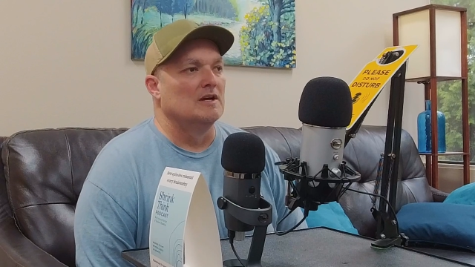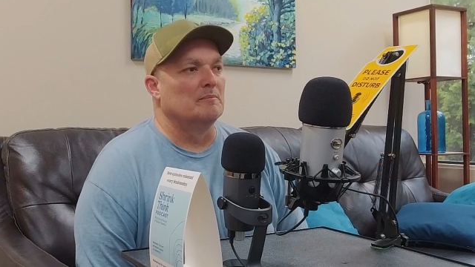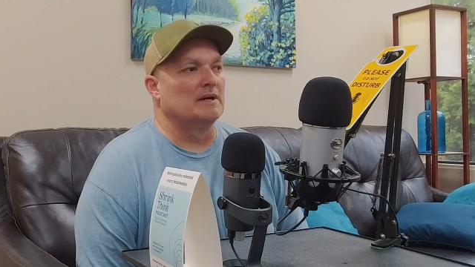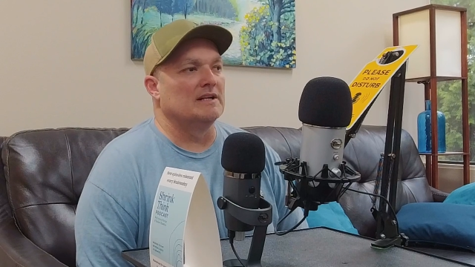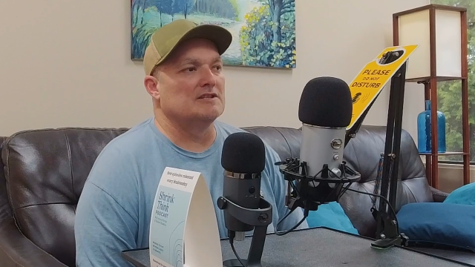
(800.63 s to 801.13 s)

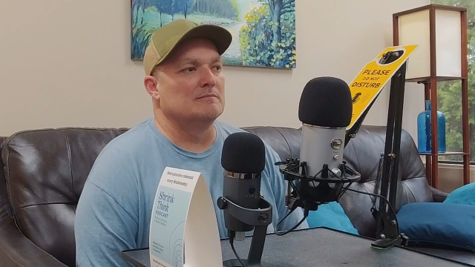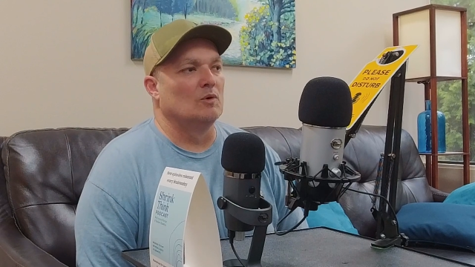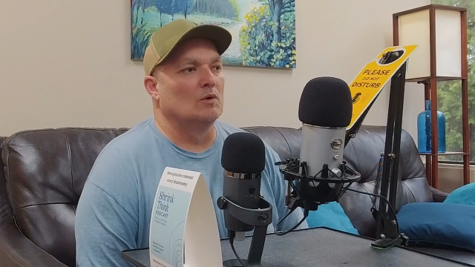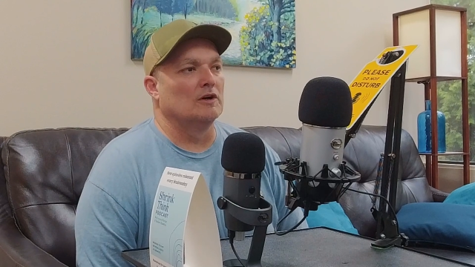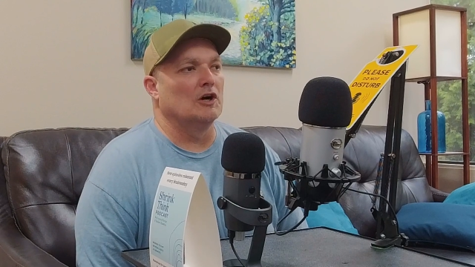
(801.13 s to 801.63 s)
But it's
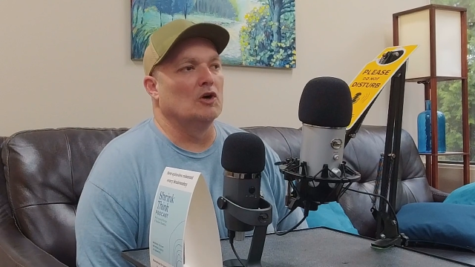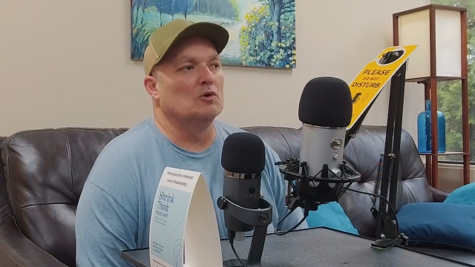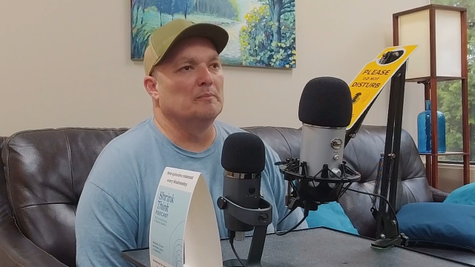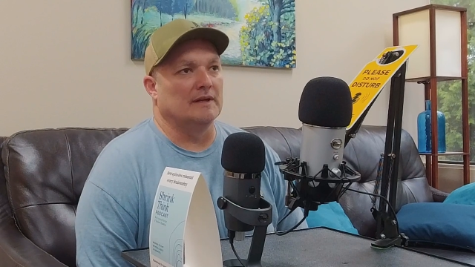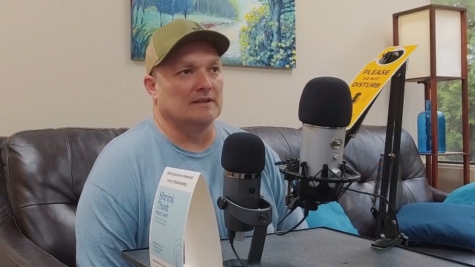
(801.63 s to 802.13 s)
more
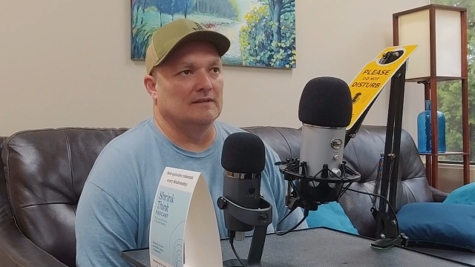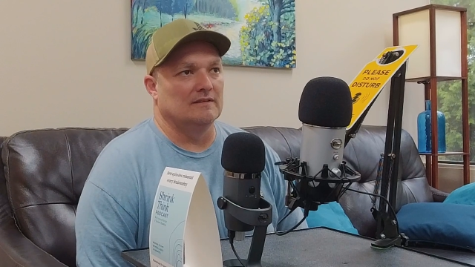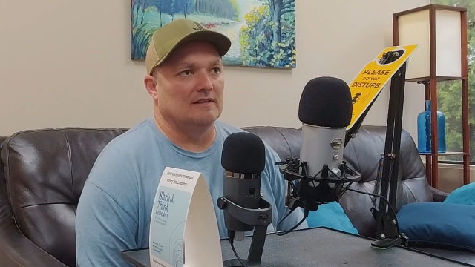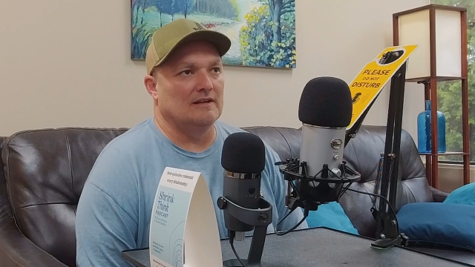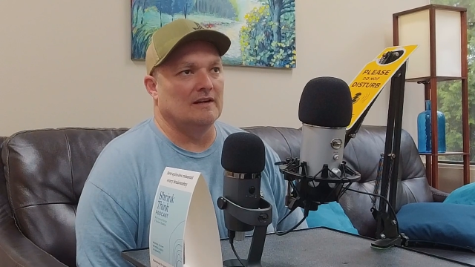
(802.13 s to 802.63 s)
open
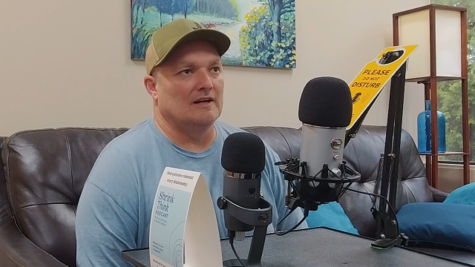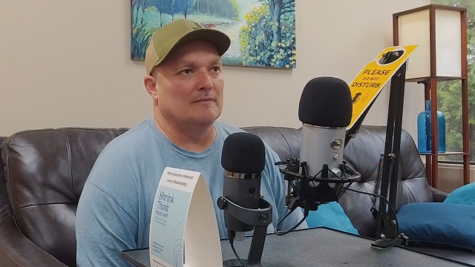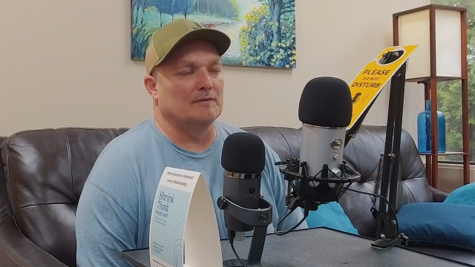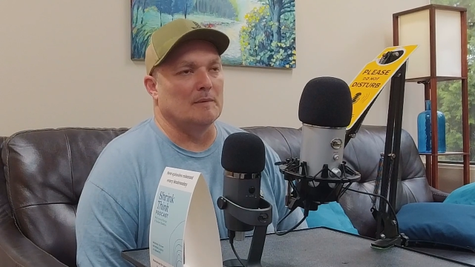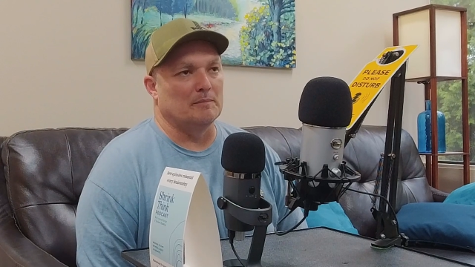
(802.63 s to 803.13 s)

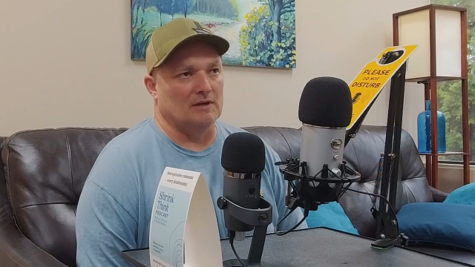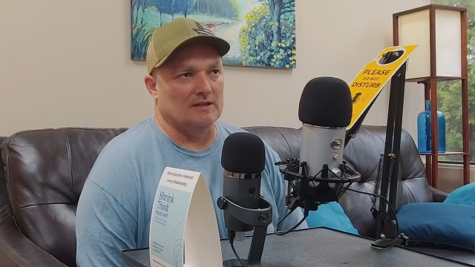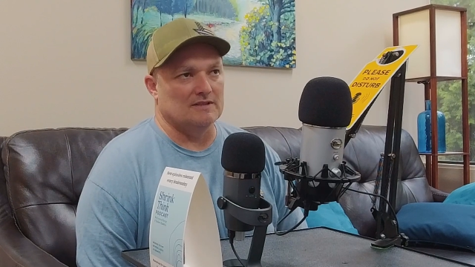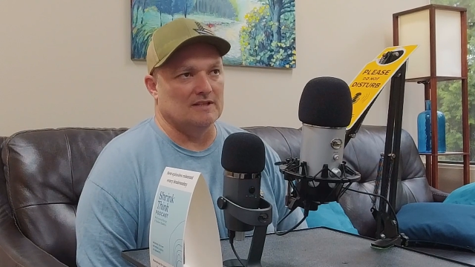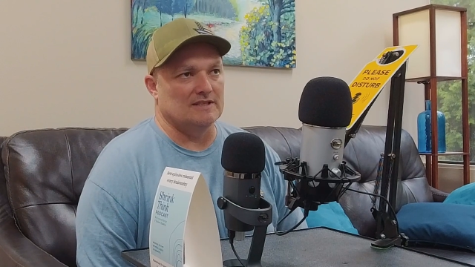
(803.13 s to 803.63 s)
from a
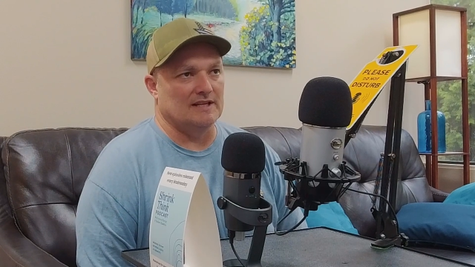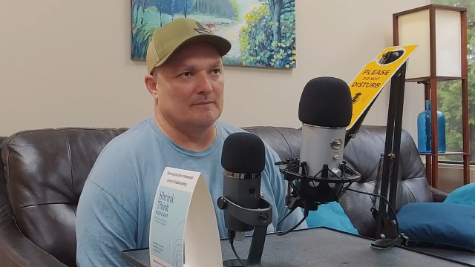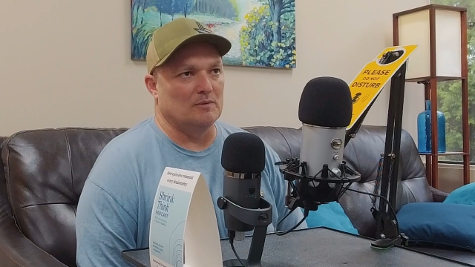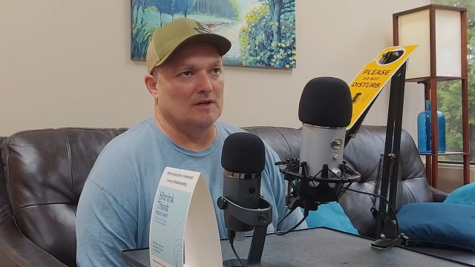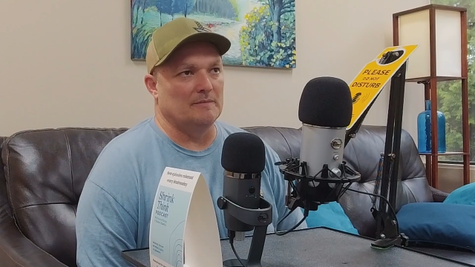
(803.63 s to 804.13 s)
process
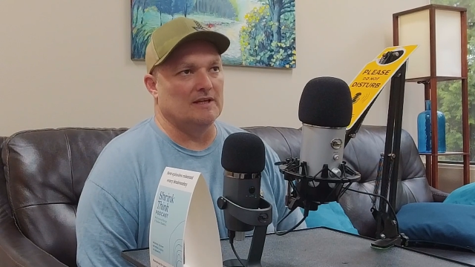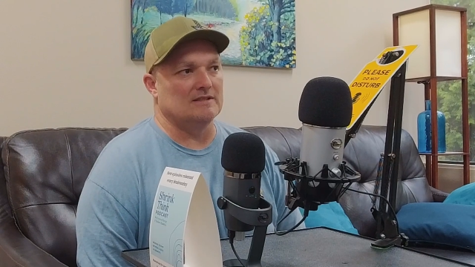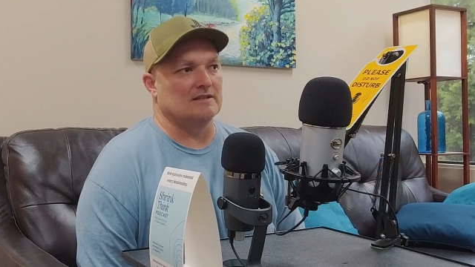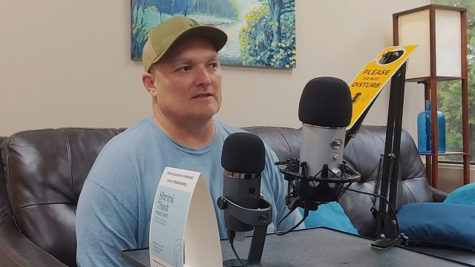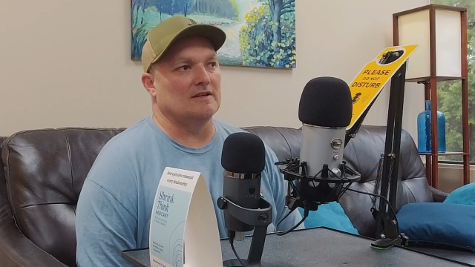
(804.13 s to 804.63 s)
standpoint,
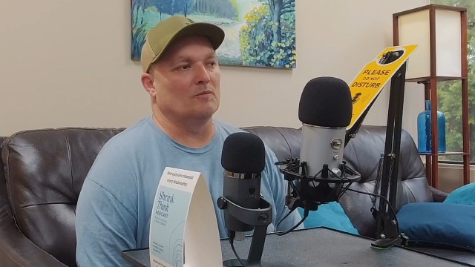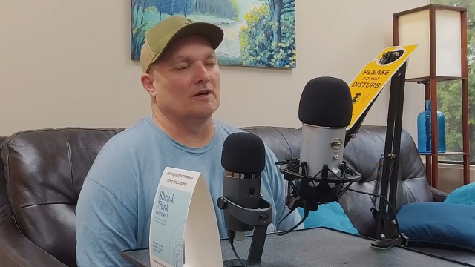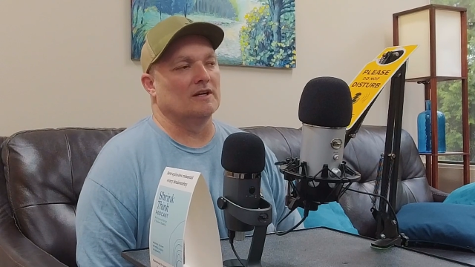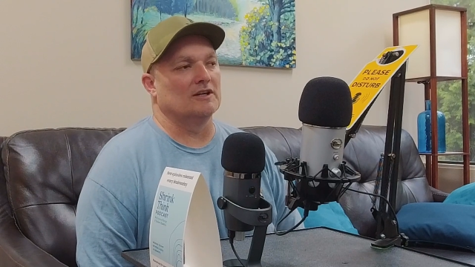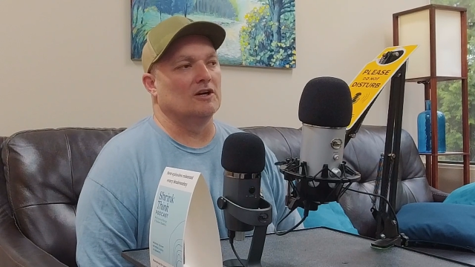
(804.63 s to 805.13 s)
because we're
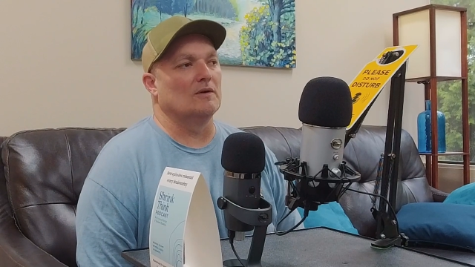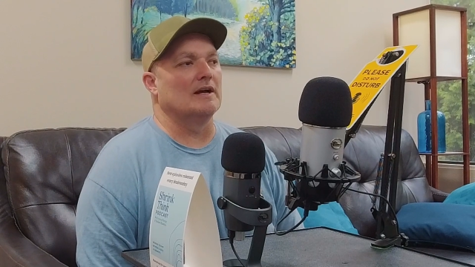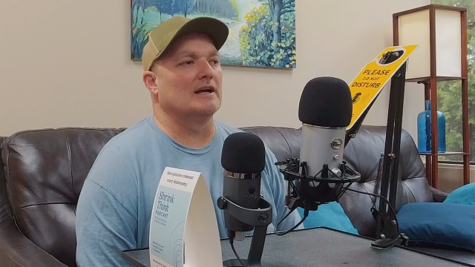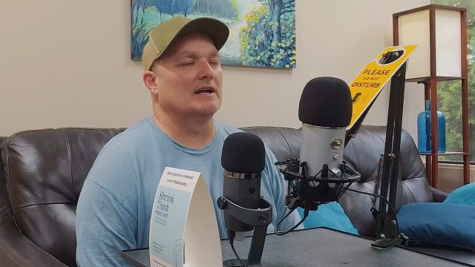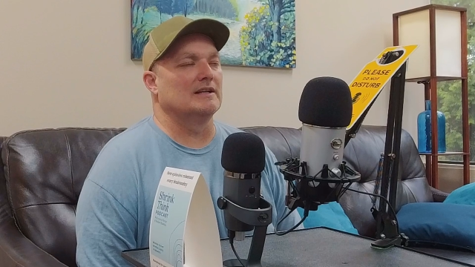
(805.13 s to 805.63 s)
going to go
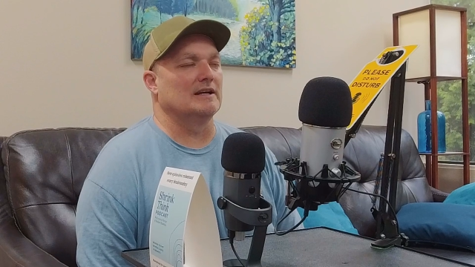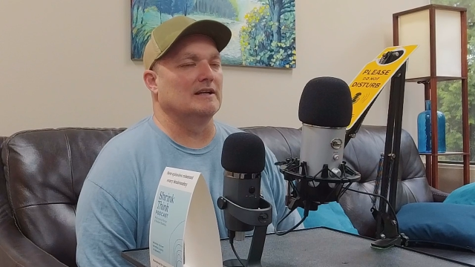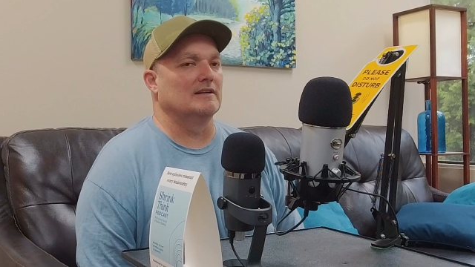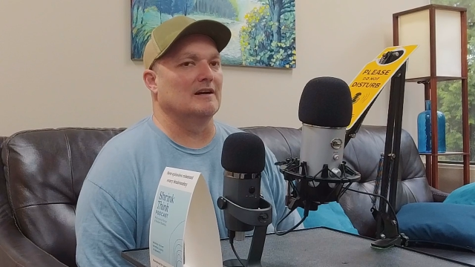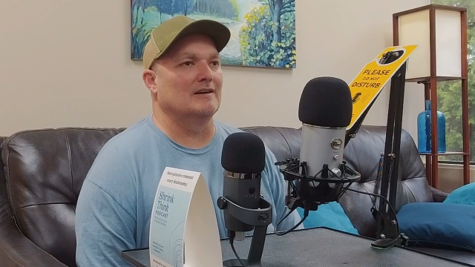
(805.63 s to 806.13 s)
ahead
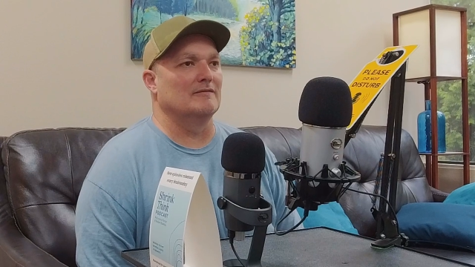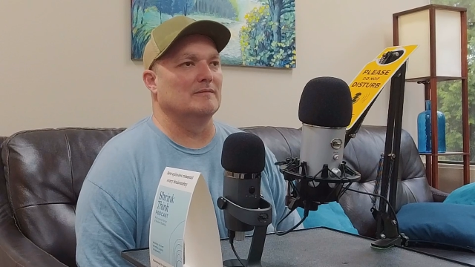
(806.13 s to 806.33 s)
and I